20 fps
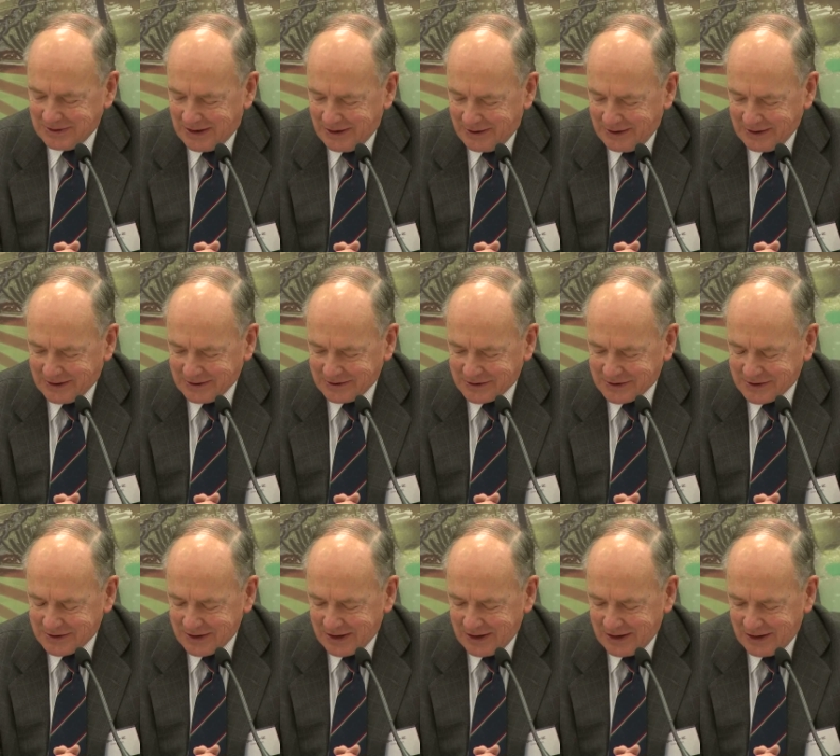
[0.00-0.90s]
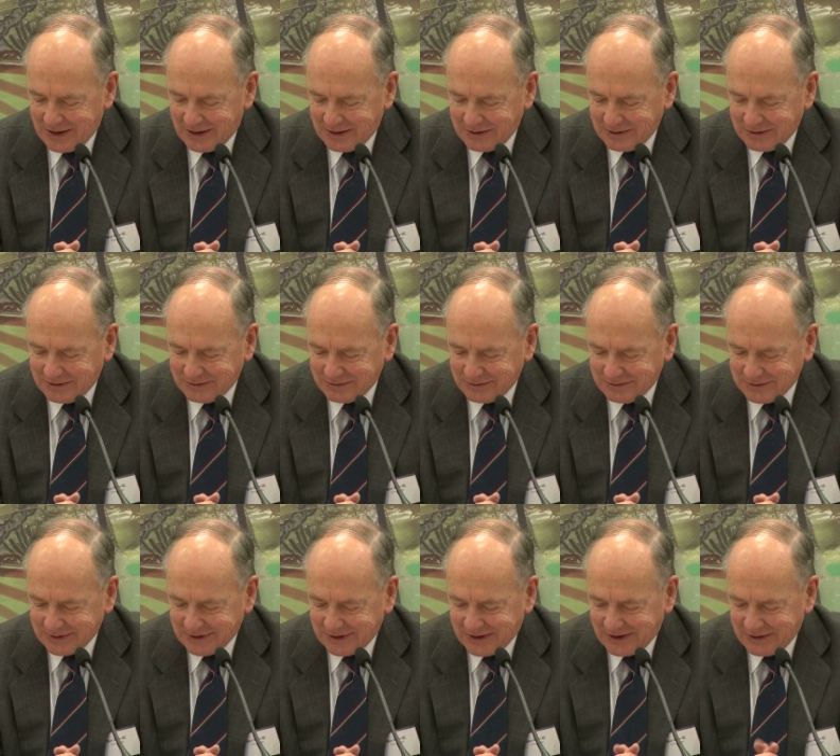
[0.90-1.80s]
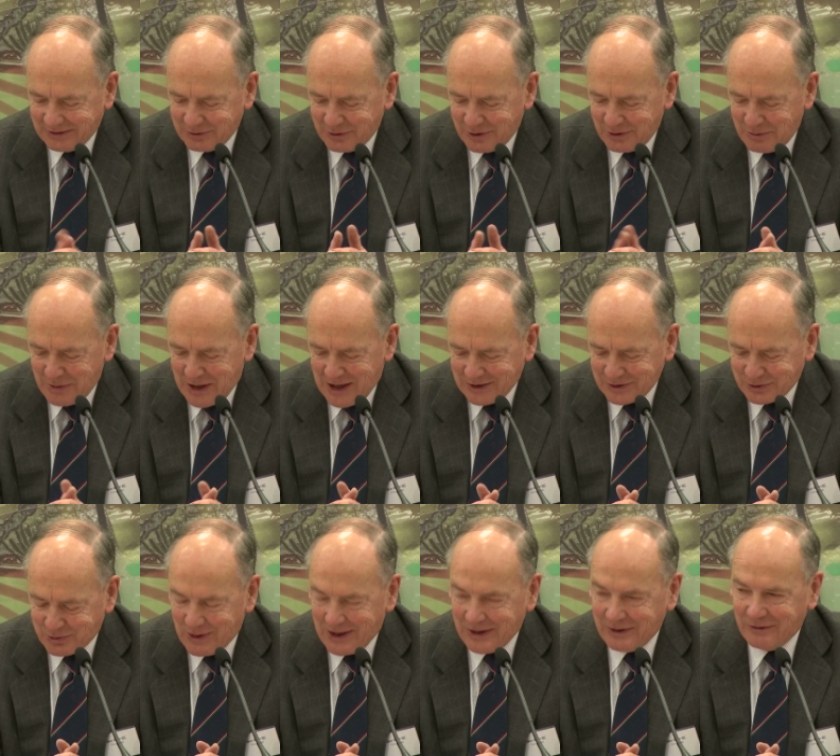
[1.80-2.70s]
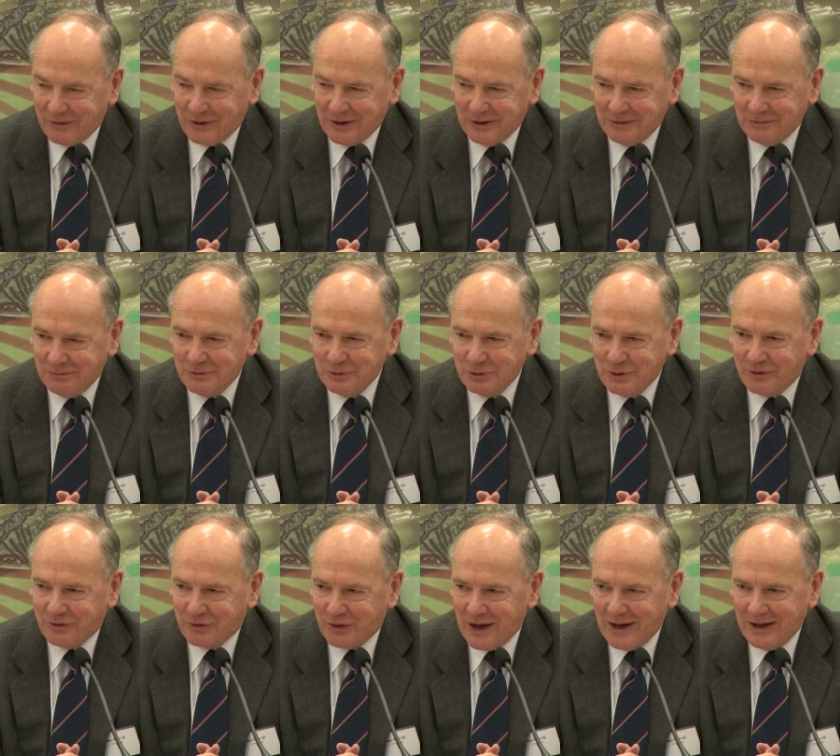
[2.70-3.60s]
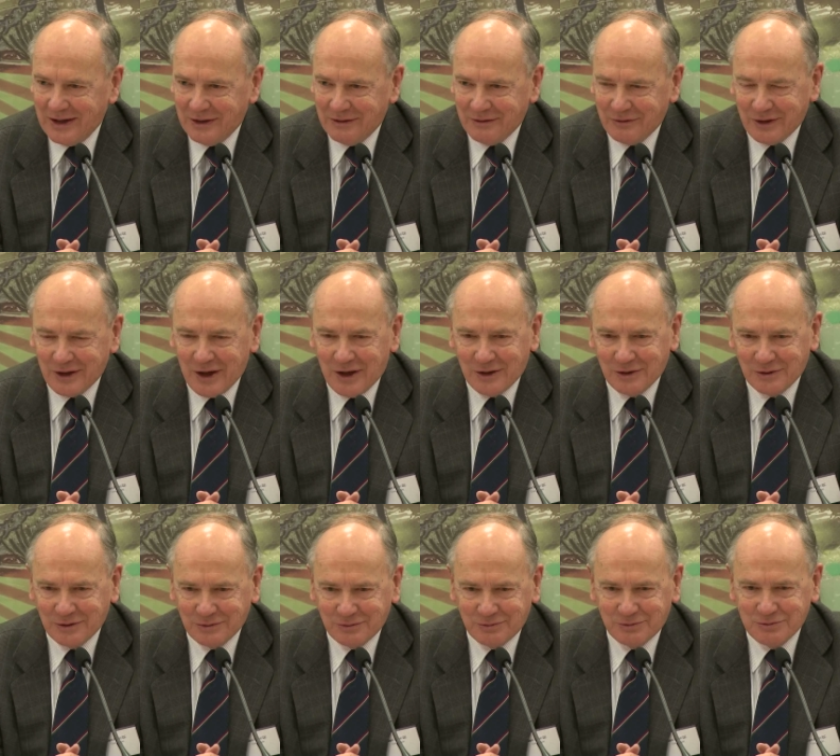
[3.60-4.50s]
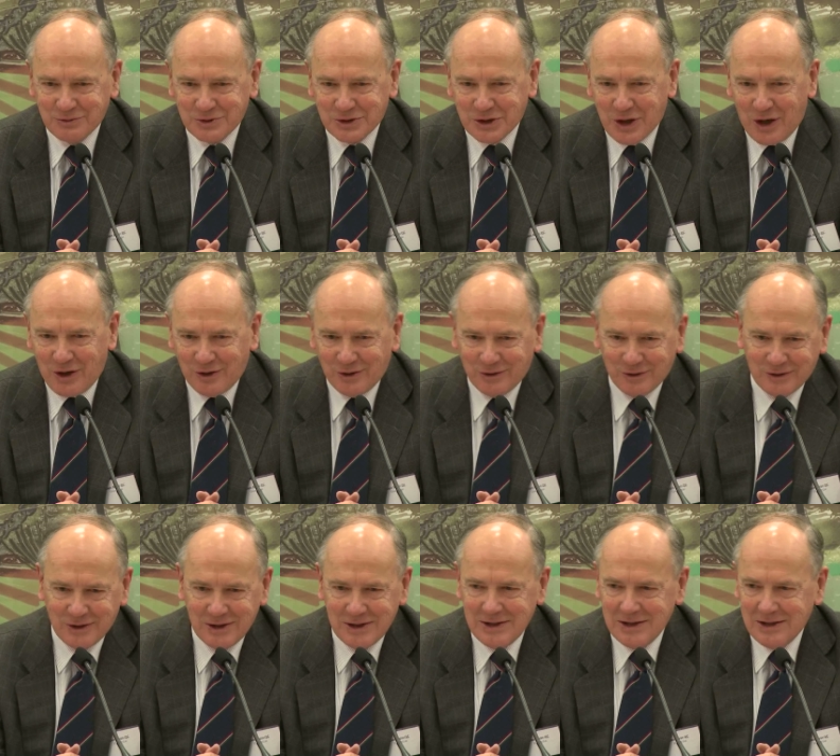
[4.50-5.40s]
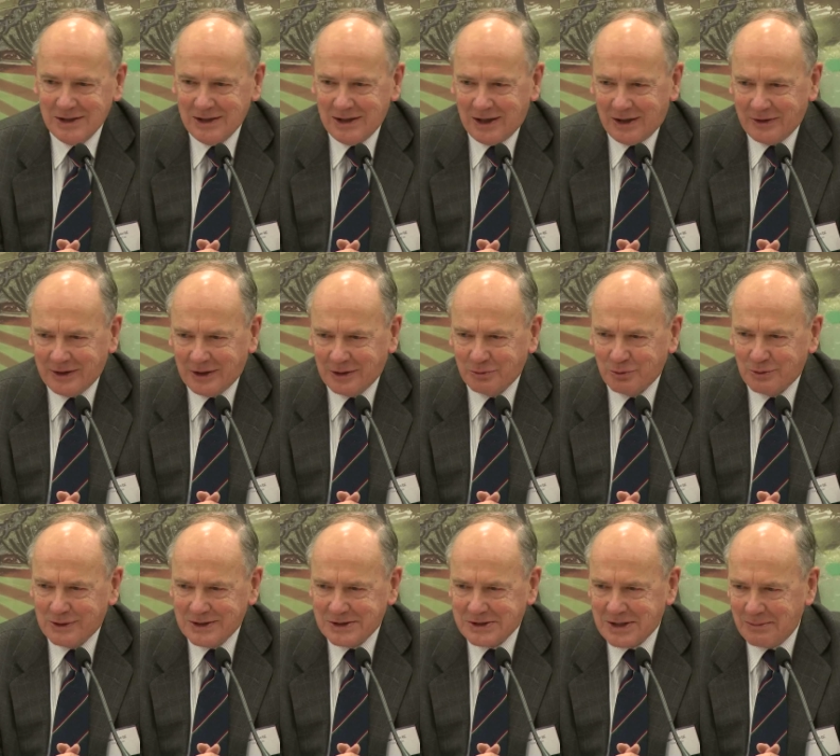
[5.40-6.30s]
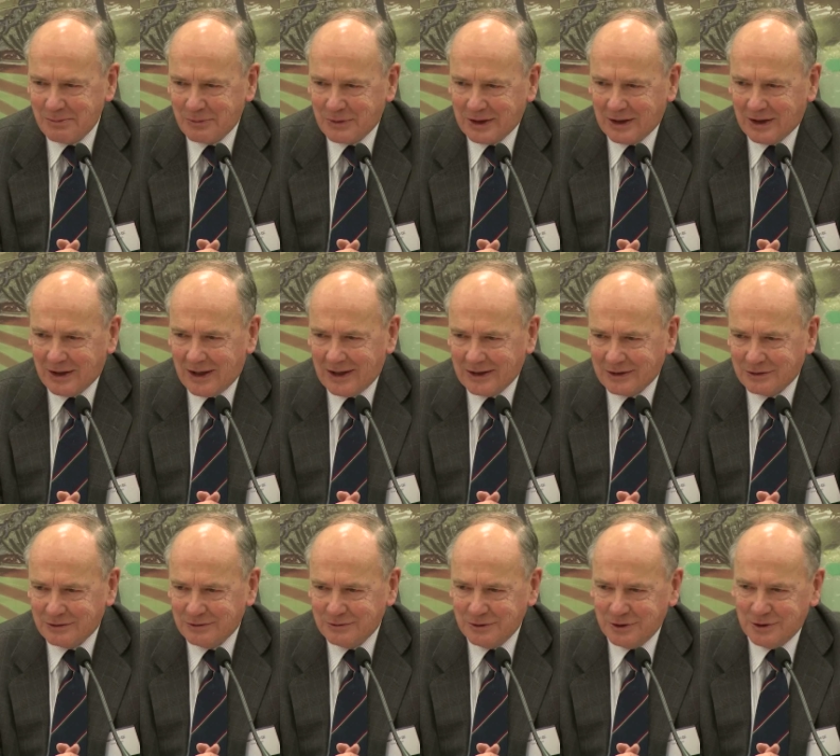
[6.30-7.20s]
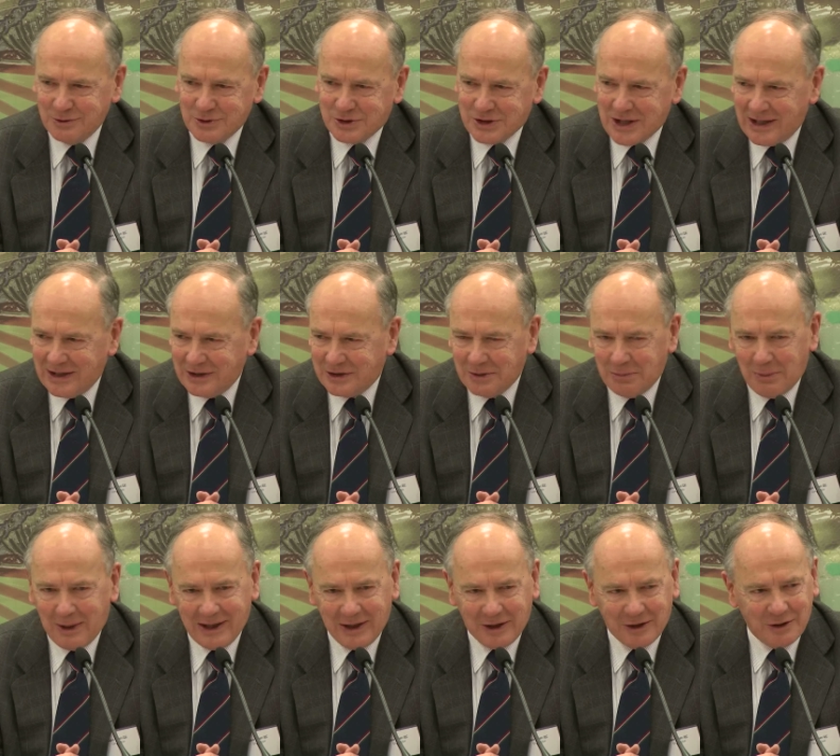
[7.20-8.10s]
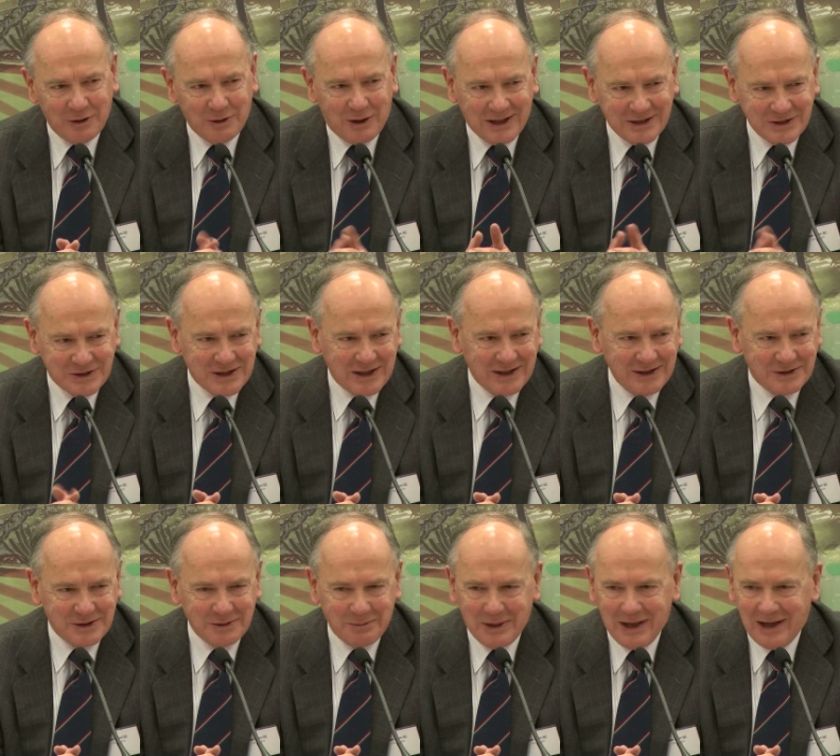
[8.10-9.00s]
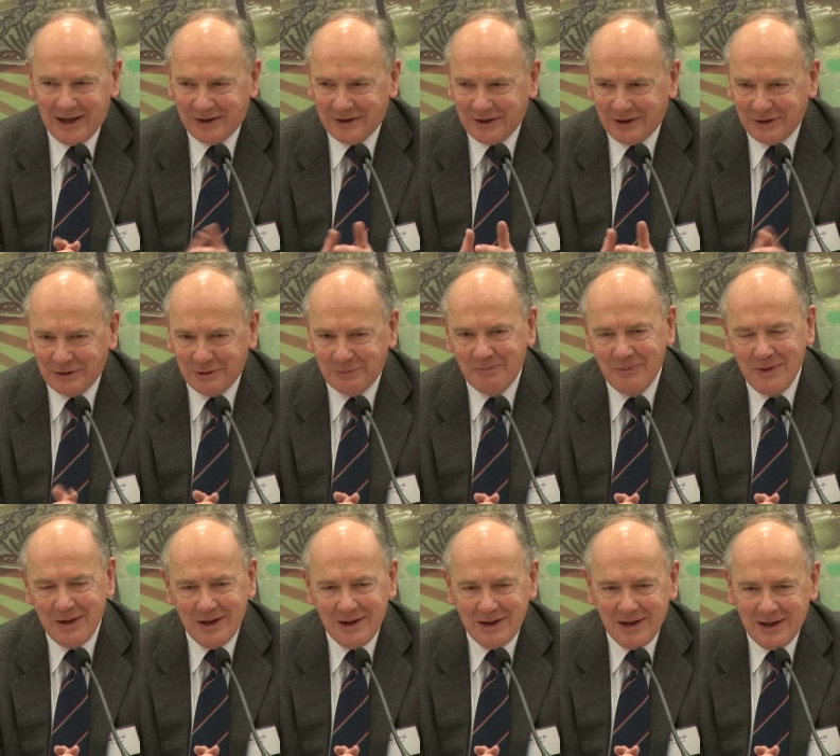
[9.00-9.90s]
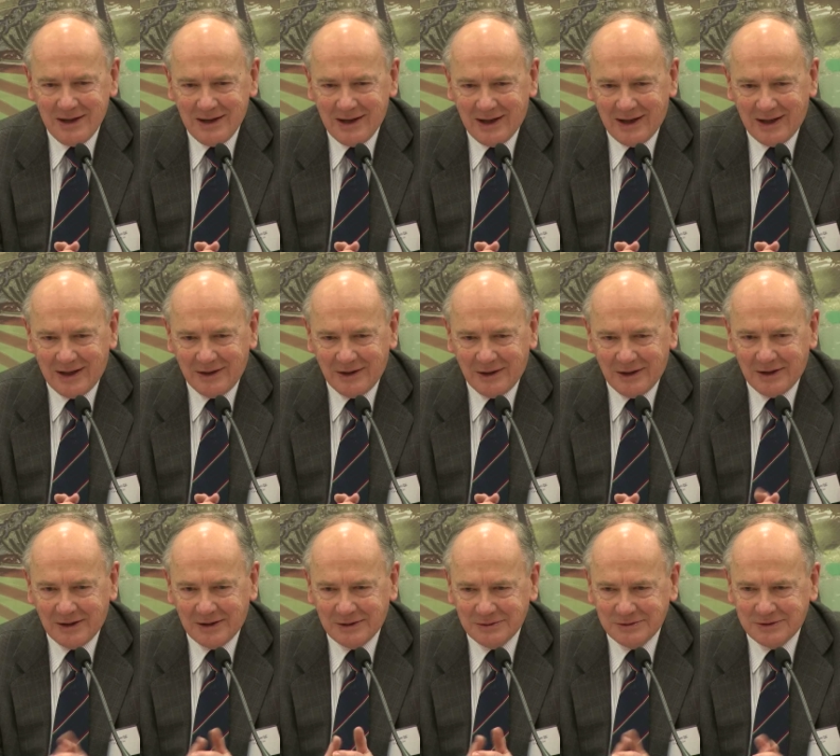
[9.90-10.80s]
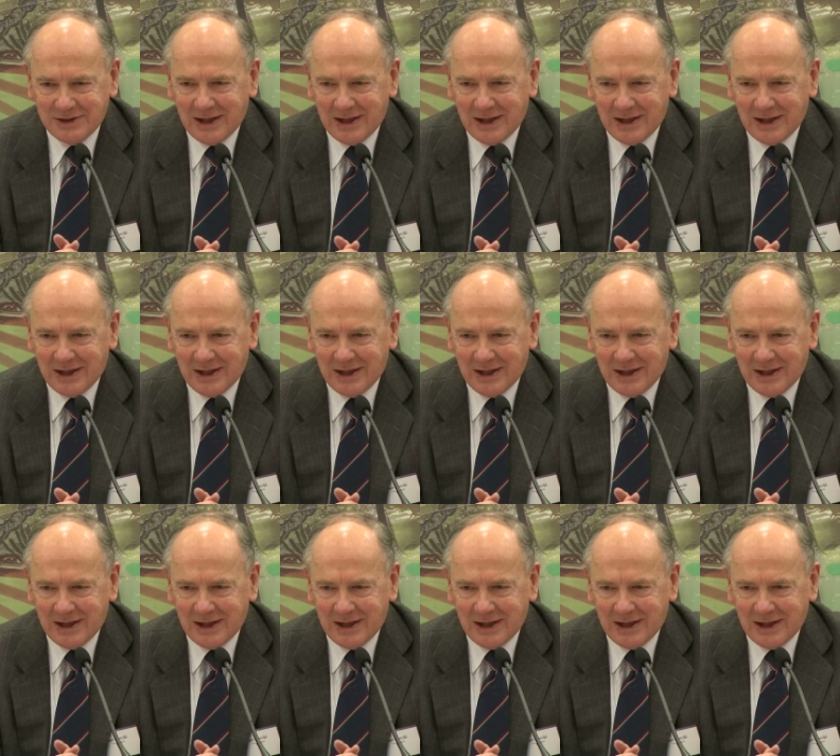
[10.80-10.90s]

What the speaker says: think it reminds one of the refrain of the old song. I think it went something like, "You say tomato, I say tomato." And